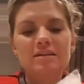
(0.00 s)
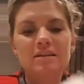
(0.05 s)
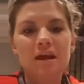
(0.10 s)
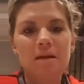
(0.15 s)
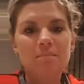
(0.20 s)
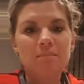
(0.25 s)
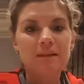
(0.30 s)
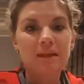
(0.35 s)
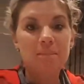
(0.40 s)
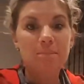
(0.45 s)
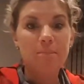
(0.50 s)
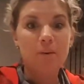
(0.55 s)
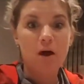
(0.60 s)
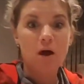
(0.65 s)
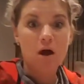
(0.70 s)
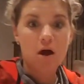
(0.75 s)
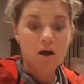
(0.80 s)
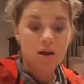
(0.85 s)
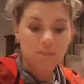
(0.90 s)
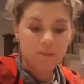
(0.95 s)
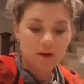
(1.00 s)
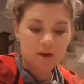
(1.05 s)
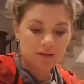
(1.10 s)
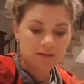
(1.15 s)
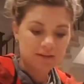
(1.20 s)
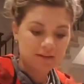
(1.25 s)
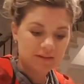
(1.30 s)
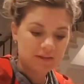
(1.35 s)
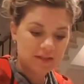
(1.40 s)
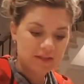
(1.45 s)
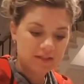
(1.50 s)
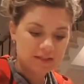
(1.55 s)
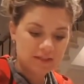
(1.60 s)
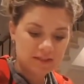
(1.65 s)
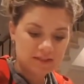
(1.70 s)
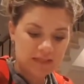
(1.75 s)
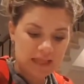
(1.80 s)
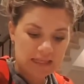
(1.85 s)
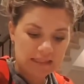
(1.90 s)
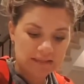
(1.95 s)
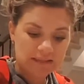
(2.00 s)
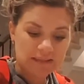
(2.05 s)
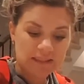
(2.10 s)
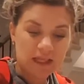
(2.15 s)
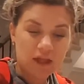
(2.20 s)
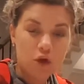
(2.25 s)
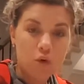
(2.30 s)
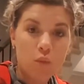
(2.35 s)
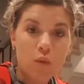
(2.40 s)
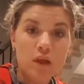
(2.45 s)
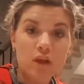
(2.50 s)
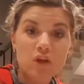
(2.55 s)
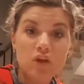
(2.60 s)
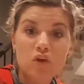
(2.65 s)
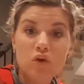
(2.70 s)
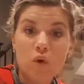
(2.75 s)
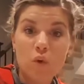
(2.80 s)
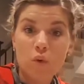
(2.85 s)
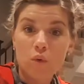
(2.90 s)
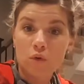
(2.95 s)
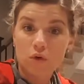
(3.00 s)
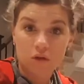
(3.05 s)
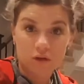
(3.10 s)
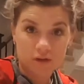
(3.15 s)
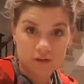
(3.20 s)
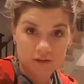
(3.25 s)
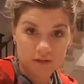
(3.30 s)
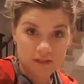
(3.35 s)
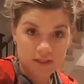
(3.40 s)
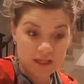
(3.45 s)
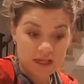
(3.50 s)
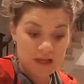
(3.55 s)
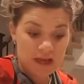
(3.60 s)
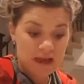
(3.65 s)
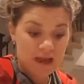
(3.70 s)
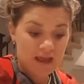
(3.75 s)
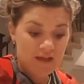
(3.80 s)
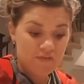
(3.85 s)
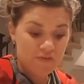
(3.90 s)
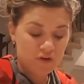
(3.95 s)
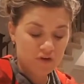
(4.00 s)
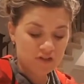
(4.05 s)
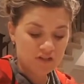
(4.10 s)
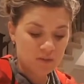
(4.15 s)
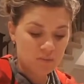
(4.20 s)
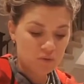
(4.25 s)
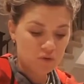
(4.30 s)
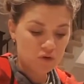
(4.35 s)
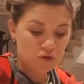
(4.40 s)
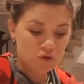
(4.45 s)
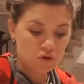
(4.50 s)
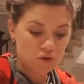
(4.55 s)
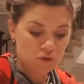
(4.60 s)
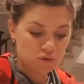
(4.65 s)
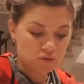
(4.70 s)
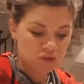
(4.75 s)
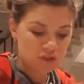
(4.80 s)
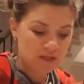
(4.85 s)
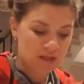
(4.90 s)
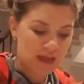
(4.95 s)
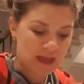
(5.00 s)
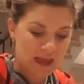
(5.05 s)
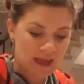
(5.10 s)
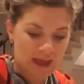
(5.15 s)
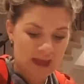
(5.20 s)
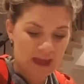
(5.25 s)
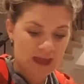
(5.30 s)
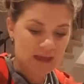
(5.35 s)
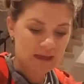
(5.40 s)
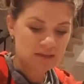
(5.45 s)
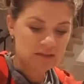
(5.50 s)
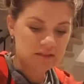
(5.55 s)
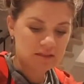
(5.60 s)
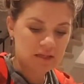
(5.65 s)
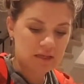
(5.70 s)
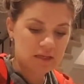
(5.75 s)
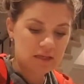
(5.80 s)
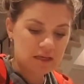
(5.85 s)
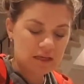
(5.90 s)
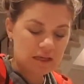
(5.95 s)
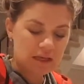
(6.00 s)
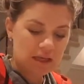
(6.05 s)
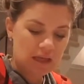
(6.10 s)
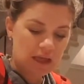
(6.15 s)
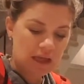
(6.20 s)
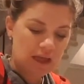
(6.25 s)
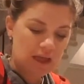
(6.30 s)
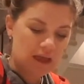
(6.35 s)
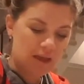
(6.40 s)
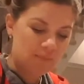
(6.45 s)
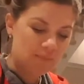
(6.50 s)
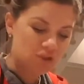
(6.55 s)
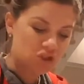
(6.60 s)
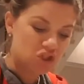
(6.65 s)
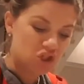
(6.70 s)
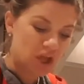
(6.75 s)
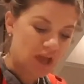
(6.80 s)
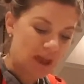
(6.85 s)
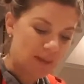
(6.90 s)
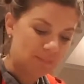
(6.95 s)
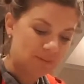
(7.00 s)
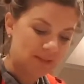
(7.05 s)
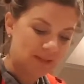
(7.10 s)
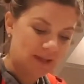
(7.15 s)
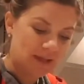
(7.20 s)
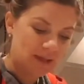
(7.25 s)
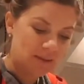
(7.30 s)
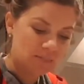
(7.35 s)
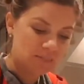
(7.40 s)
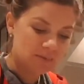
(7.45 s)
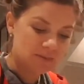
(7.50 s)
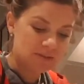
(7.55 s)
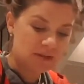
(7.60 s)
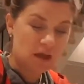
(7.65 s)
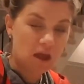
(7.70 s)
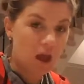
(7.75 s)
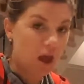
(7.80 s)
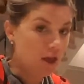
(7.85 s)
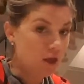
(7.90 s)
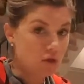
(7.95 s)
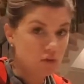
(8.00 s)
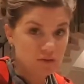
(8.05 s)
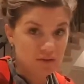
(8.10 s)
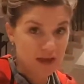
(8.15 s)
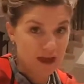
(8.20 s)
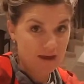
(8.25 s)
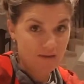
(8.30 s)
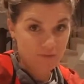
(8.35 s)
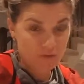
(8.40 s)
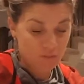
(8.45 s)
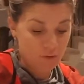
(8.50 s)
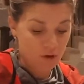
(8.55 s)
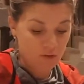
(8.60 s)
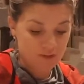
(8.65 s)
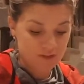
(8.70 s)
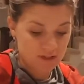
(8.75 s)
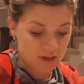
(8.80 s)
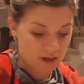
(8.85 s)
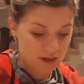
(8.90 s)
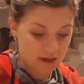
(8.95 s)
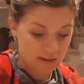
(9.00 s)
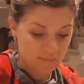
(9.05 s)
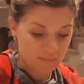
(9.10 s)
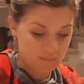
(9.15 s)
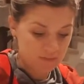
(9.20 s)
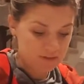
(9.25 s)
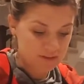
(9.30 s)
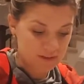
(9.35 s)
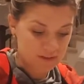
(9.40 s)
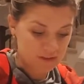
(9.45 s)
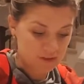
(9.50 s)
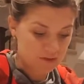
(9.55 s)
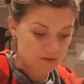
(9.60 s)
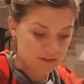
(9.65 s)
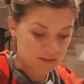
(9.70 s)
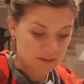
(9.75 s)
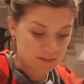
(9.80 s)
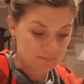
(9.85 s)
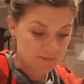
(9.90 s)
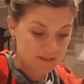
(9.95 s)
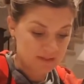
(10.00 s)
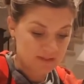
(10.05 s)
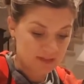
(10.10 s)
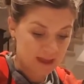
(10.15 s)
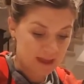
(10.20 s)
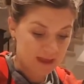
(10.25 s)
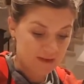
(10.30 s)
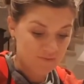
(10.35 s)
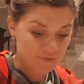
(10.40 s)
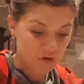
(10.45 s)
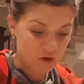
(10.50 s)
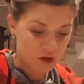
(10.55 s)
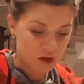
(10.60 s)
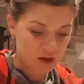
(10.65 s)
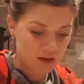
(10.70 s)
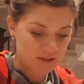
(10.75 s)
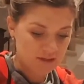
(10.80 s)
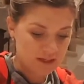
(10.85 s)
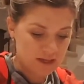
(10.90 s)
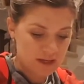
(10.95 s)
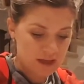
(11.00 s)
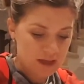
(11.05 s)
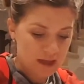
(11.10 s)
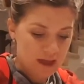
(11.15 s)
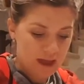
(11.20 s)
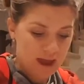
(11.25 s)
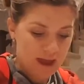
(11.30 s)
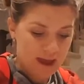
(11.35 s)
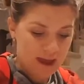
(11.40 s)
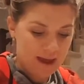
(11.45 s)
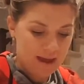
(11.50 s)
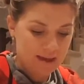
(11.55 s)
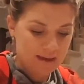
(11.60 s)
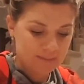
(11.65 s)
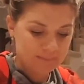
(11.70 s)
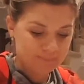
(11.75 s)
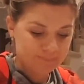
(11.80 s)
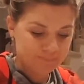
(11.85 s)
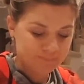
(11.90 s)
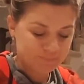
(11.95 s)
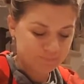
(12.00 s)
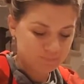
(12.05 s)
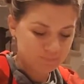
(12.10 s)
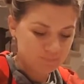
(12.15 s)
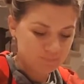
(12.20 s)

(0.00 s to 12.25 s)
some lip balm. This is like liquid gold. If you're someone who usually has um, chapped lips, I used to have them all the time. Since using LipSense I have not. Um,